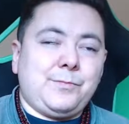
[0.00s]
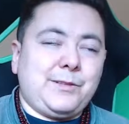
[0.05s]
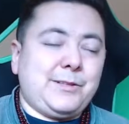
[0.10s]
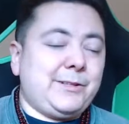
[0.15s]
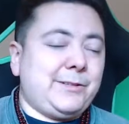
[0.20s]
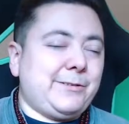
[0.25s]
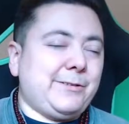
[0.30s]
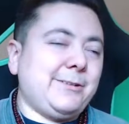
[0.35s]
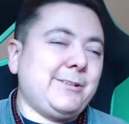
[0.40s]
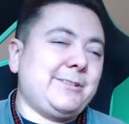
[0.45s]

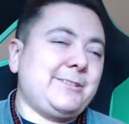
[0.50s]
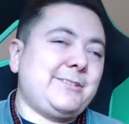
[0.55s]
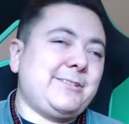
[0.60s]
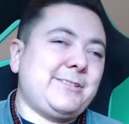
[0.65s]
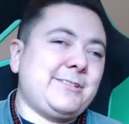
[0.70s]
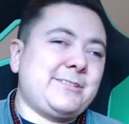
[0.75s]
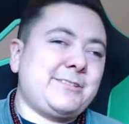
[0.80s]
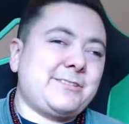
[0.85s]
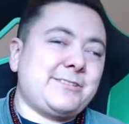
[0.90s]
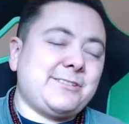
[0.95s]
you know, it's
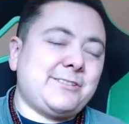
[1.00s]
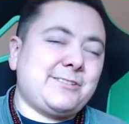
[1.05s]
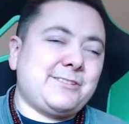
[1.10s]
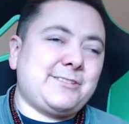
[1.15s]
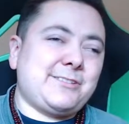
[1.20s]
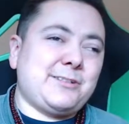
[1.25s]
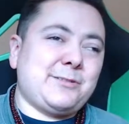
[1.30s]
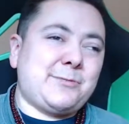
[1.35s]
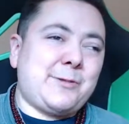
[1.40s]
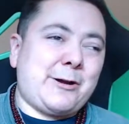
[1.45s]
it's just
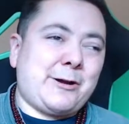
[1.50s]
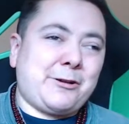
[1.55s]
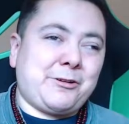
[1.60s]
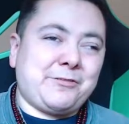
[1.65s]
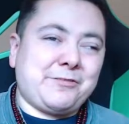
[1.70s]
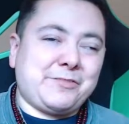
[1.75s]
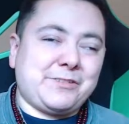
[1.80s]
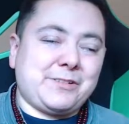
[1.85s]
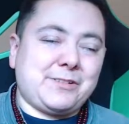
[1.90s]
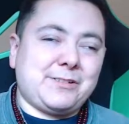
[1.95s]
so
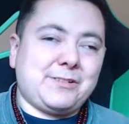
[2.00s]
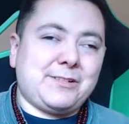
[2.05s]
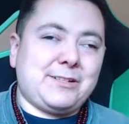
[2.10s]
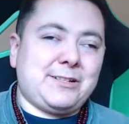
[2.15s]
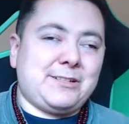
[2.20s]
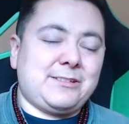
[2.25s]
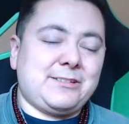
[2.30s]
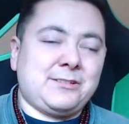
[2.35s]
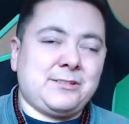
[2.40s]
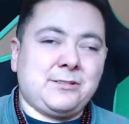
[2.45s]
powerful
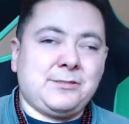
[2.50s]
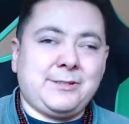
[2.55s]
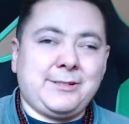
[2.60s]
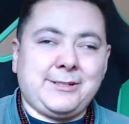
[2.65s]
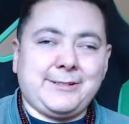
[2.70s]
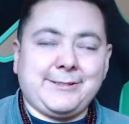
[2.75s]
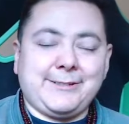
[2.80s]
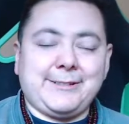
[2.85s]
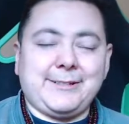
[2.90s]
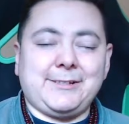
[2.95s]
and so
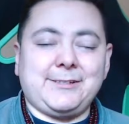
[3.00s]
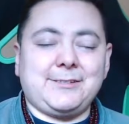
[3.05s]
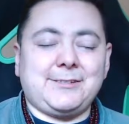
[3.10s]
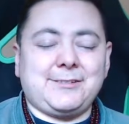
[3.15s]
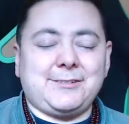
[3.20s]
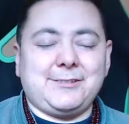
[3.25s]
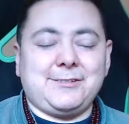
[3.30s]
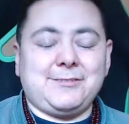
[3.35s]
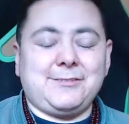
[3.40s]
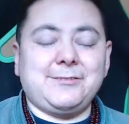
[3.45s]
healing,
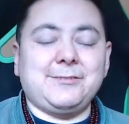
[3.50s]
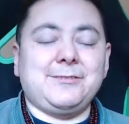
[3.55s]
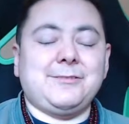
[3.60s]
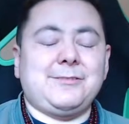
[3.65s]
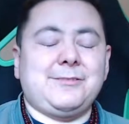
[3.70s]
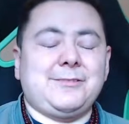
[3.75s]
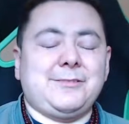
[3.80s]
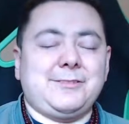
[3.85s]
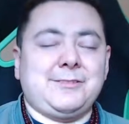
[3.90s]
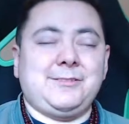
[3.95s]
so
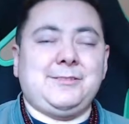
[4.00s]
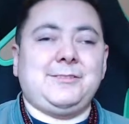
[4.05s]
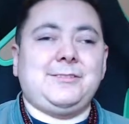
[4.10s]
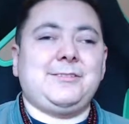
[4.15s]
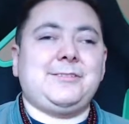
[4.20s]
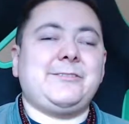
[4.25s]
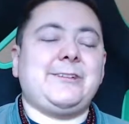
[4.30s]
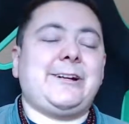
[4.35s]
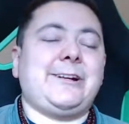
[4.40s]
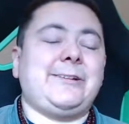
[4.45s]
it's
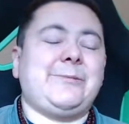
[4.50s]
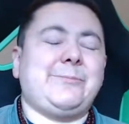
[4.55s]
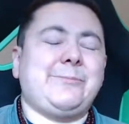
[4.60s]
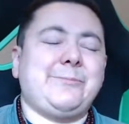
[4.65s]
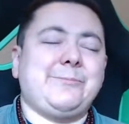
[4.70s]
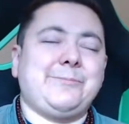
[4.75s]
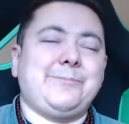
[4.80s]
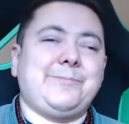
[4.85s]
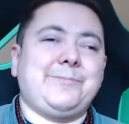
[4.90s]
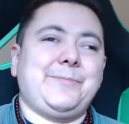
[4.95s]
great.
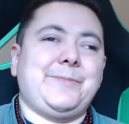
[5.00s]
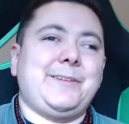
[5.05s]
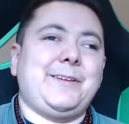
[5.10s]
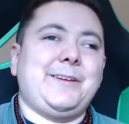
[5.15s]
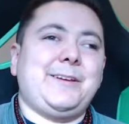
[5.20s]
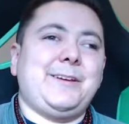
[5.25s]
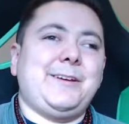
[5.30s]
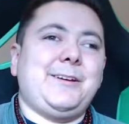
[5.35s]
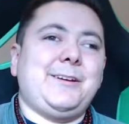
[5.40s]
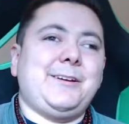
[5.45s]

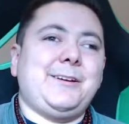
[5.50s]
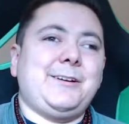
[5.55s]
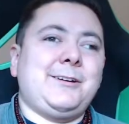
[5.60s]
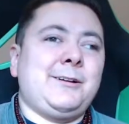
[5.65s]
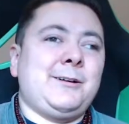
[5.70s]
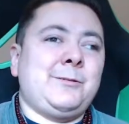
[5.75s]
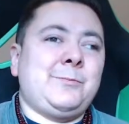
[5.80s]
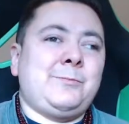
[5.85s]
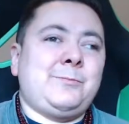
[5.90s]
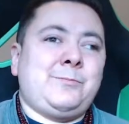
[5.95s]

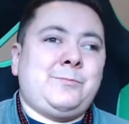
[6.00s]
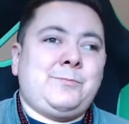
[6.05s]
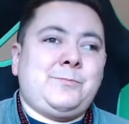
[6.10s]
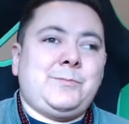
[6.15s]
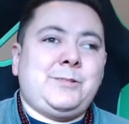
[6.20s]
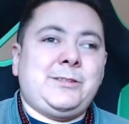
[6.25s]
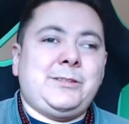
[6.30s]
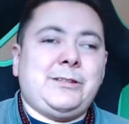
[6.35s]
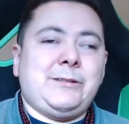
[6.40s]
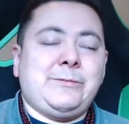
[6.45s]
Um,
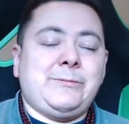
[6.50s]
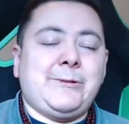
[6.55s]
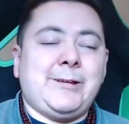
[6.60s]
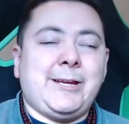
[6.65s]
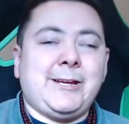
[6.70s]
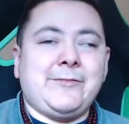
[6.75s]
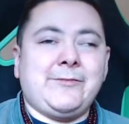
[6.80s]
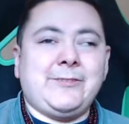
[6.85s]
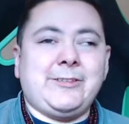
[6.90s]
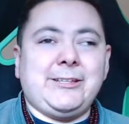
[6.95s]
and then we
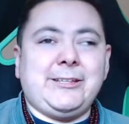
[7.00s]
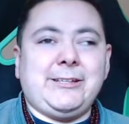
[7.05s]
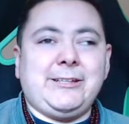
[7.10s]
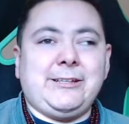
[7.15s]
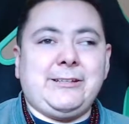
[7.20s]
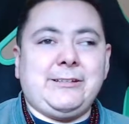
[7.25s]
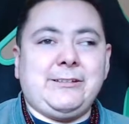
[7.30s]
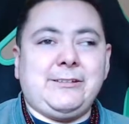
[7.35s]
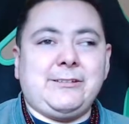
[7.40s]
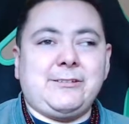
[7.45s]
have
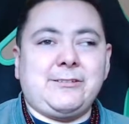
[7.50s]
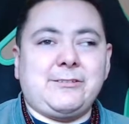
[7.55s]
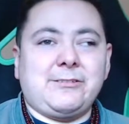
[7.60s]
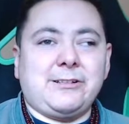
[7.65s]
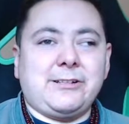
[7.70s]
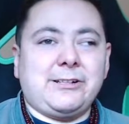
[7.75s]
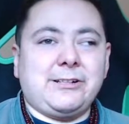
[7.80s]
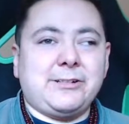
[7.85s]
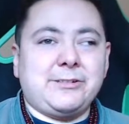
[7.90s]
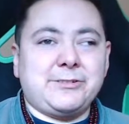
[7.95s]
the
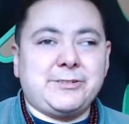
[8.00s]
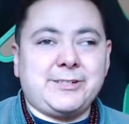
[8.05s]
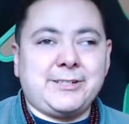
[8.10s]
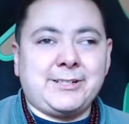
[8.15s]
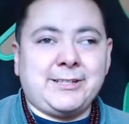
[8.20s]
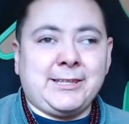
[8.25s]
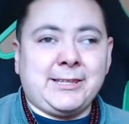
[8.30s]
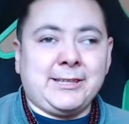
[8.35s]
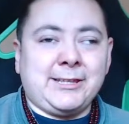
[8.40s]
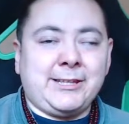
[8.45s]
career
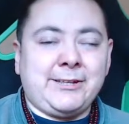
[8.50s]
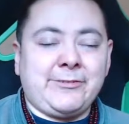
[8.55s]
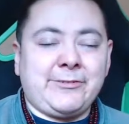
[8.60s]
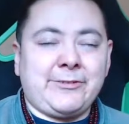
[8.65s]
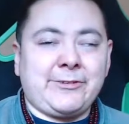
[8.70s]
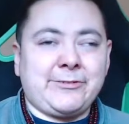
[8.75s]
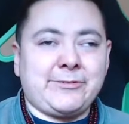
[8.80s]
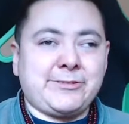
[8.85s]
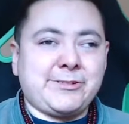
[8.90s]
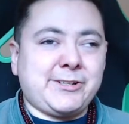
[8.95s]
coaching and the life
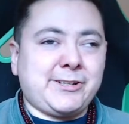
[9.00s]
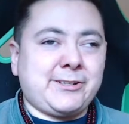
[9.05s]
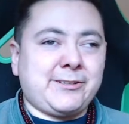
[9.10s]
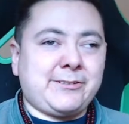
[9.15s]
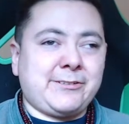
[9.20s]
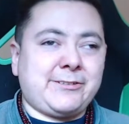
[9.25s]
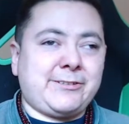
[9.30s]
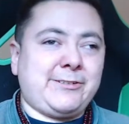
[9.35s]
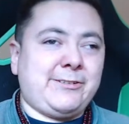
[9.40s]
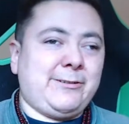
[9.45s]

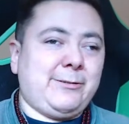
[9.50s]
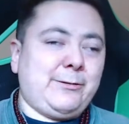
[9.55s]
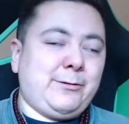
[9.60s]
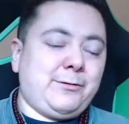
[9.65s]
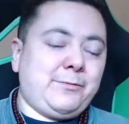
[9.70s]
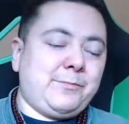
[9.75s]
coaching. So,